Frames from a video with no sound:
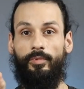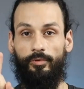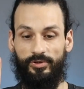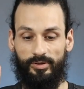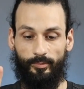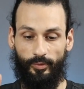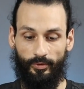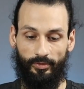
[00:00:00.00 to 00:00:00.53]

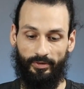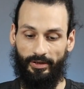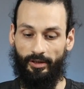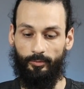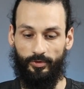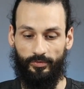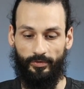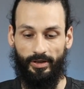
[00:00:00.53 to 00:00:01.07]
most importantly, I
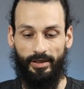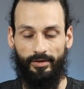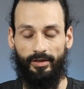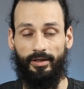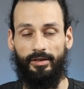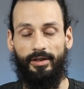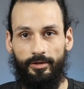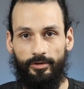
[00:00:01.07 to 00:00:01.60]
almost forgot
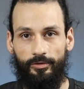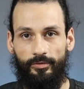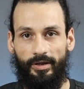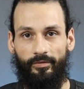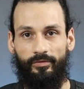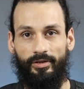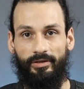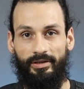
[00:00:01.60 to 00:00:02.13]
that. Here you
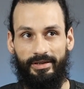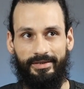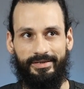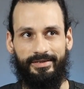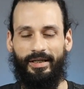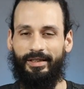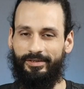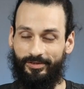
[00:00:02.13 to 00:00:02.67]
have the list.
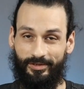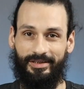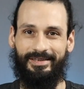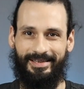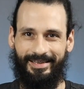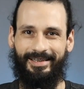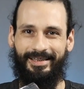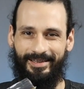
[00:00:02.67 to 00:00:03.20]
Yeah, so this
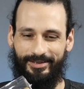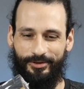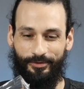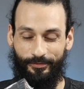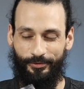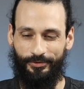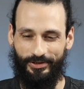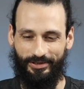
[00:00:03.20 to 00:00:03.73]
is
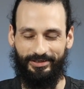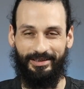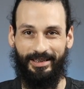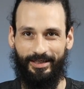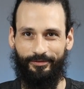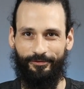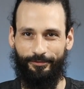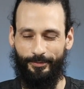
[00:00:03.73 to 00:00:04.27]
confusing. There's a
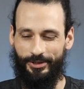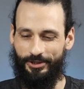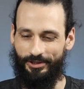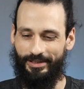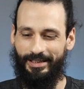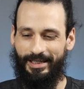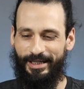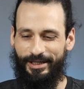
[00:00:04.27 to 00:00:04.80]
lot of
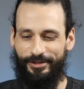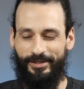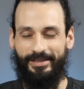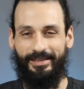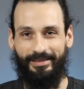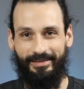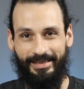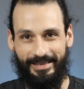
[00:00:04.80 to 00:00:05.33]
information. You get
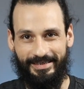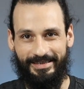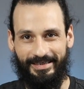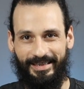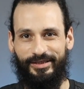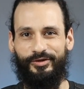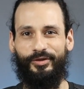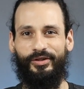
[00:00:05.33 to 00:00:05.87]
the list.
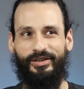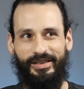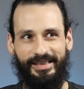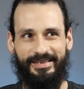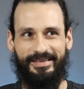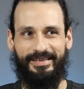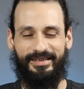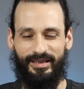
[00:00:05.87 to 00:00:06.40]
And so the
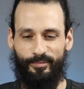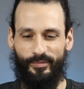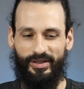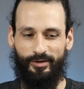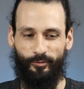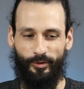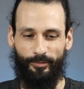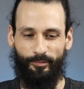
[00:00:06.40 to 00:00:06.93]
list is
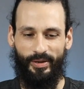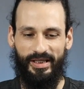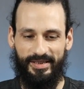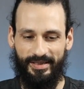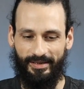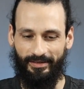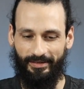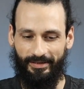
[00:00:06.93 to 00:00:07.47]
something where
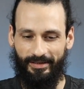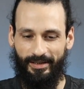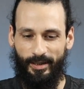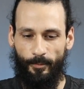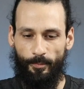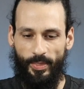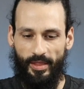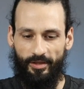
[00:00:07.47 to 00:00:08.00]
basically
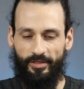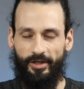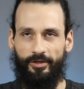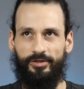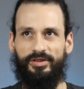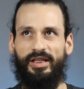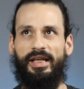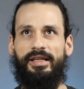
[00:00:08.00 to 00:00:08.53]

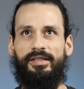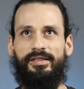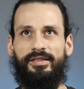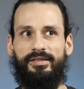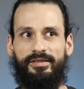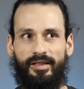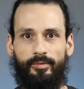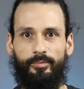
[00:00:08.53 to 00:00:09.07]
there's a
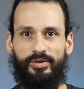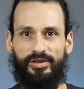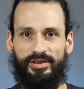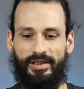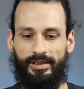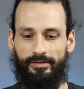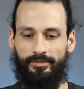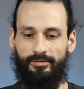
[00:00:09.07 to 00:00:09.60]

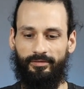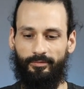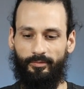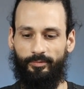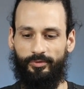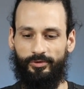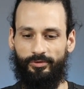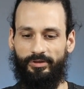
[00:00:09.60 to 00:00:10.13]
subset,
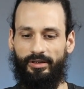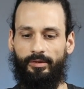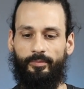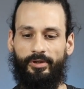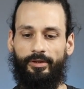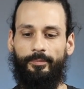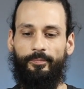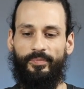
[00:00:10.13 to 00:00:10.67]
turn that up
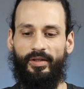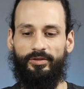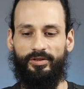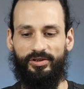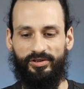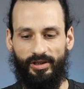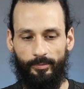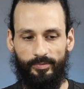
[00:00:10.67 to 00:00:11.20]
there. There's
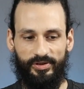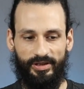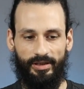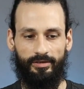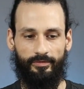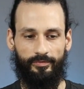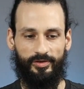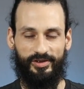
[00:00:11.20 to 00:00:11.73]
a subset
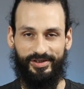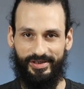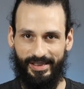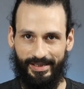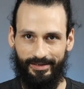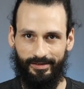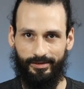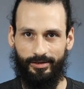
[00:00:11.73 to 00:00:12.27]
of
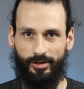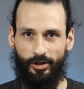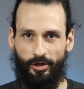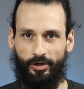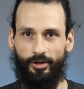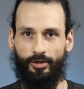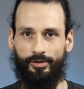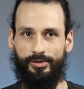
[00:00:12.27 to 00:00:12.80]
set
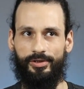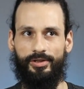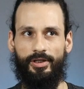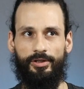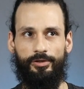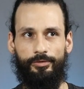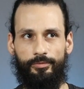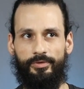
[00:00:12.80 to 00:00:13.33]
cards
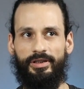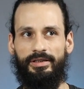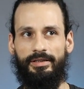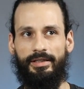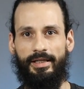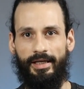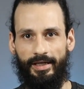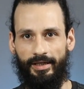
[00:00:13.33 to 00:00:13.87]
that you
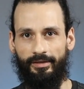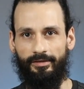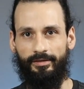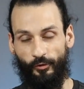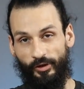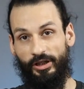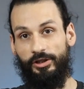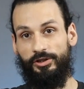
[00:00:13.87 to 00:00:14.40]
can get
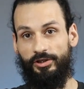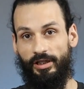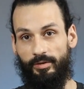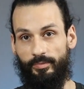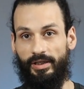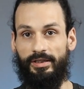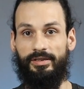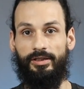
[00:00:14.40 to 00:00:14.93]
for each set,
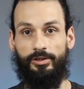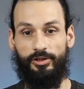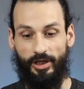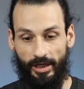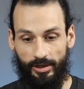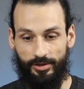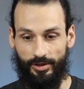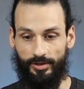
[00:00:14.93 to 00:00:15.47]
because this
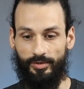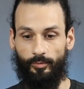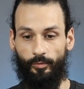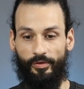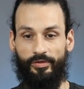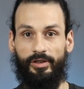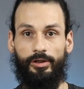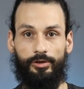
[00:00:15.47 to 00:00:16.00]
changes
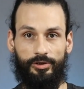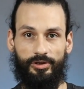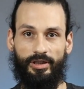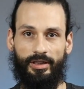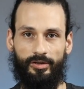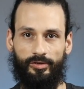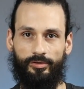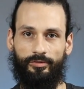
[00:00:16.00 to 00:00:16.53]
with each
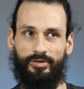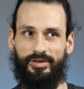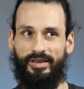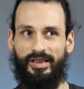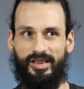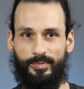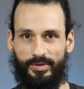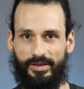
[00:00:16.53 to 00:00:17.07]
set. So it's
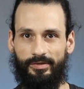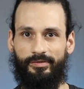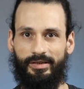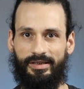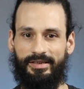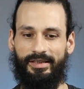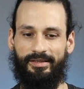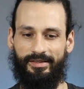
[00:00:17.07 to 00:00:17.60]
not a specific
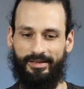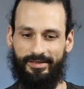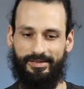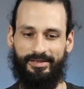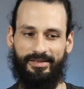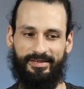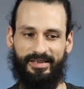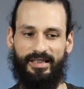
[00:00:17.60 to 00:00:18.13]
set that's
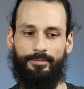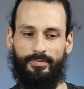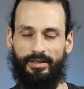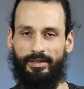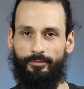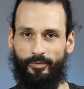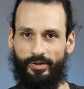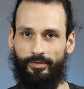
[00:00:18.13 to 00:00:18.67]
the same
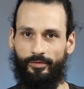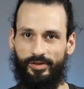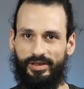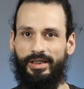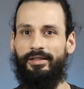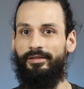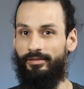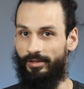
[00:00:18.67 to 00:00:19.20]
with every
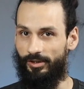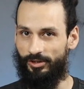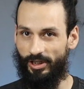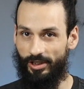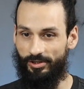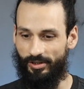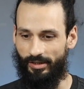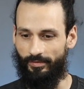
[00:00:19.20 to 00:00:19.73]
set. They
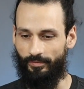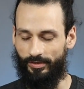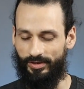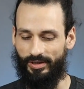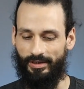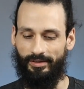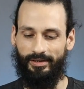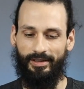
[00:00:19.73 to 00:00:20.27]
change it every
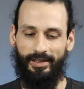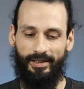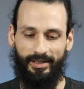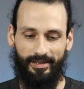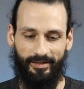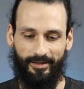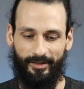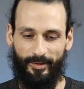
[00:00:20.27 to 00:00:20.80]
set.
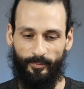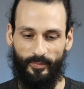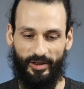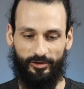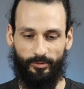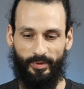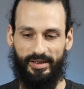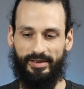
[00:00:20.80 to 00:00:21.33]

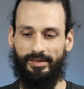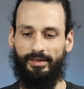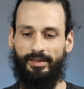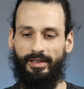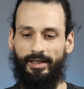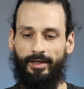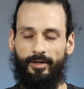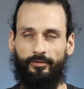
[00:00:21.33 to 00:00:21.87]
And so
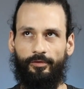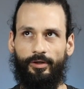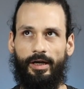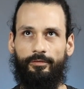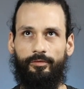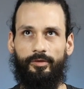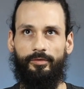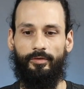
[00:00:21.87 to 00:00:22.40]
basically, for
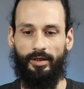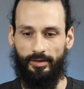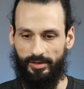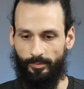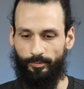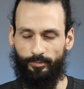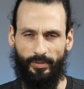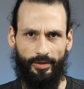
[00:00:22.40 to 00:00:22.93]
every, I
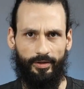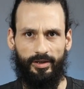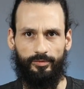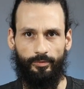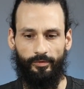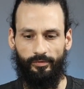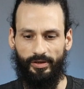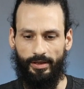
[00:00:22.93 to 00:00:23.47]
think it's
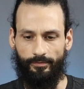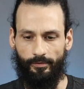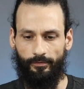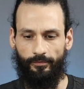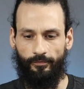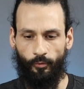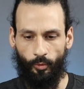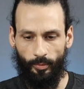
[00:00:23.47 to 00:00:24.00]
roughly every
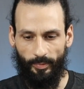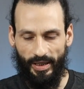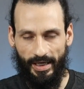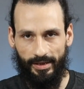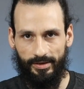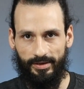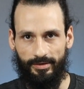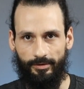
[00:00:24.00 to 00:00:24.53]
4
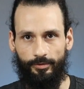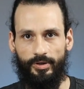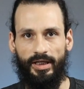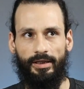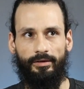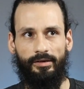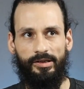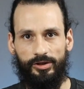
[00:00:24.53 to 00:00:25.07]
packs, you
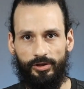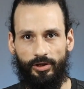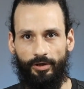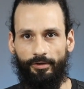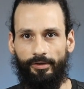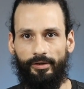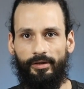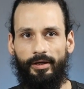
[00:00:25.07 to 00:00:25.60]
get a list
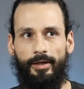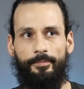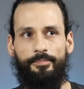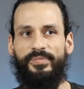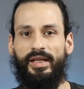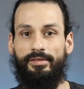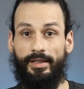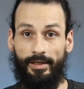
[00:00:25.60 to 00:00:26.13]
card.
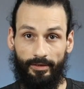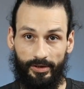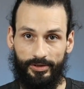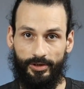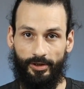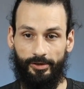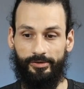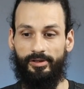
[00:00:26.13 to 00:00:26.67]
And that
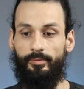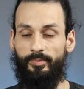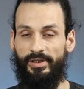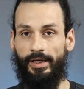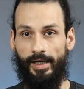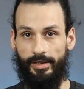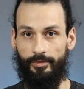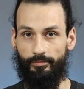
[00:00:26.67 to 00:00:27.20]
list card can be
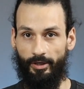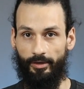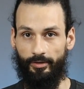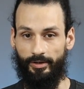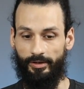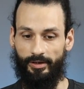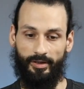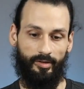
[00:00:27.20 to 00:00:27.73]
any
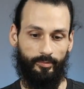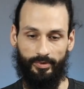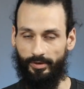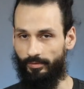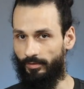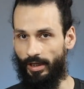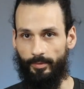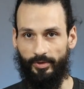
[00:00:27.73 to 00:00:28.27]
rarity. It can
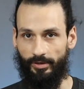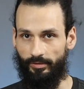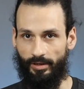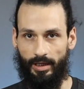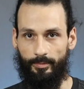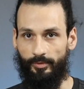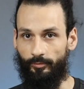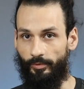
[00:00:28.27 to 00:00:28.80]
be common,
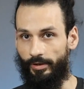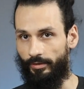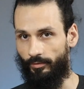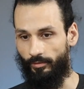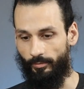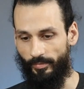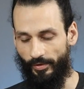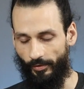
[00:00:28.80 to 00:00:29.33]
uncommon, rare,
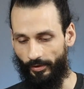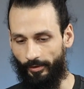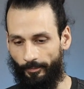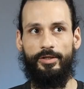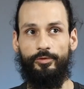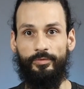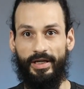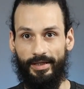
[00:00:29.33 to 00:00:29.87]
or mythic.
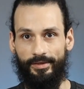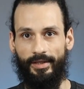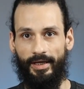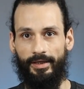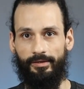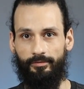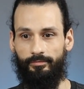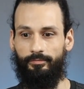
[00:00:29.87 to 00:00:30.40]
And you get
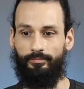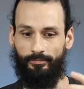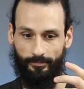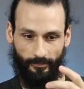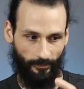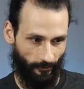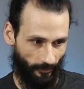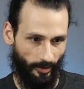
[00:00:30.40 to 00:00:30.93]
that
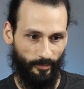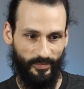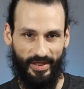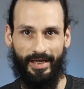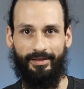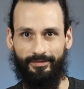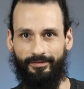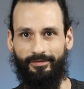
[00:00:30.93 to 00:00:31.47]
from
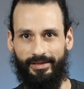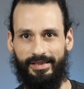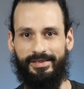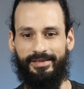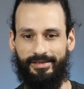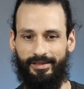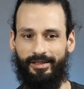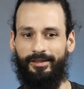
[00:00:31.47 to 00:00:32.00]
that
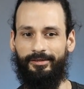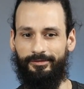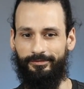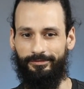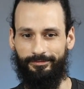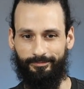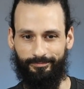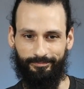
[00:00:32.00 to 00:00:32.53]
list
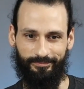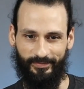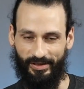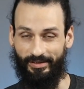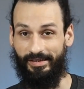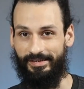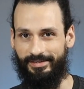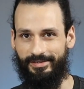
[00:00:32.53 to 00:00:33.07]
of the
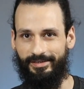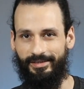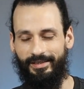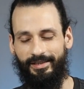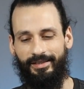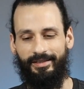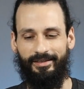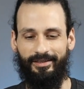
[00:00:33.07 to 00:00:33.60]
list.
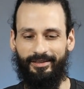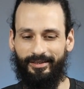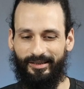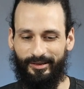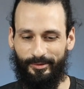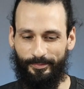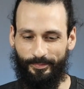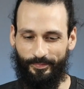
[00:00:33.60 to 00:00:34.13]

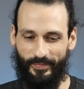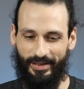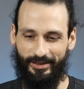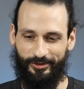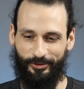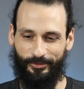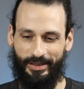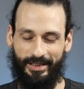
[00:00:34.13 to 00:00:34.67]
And
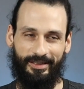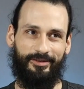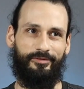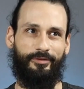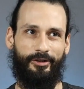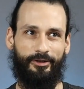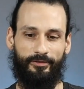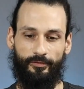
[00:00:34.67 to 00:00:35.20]
so yeah, it's
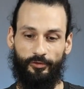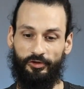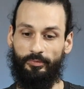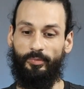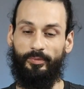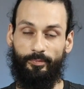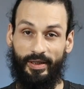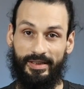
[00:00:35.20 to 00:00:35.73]
very confusing,
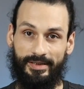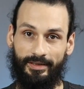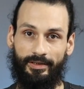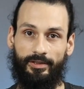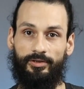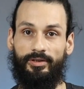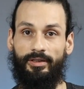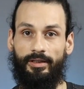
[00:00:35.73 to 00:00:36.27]
but
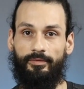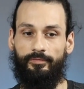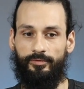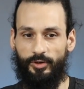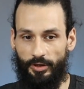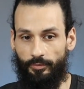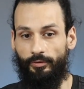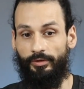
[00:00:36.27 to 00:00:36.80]
basically there's a lot of
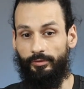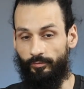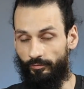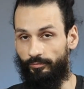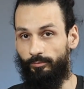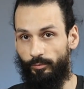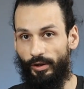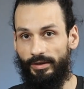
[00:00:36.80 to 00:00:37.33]
generally
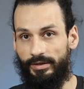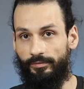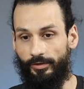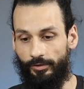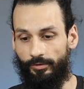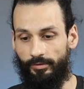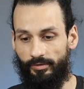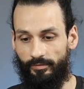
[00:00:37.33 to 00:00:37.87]
relatively
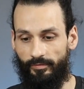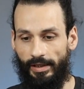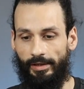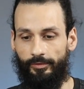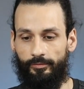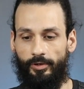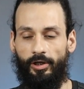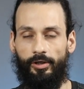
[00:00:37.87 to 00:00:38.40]
good and
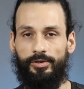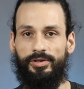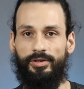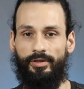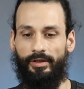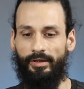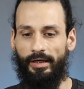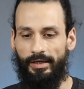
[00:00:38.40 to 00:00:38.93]
value cards
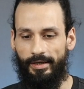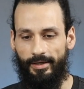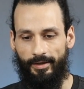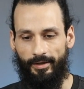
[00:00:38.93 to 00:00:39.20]
in there.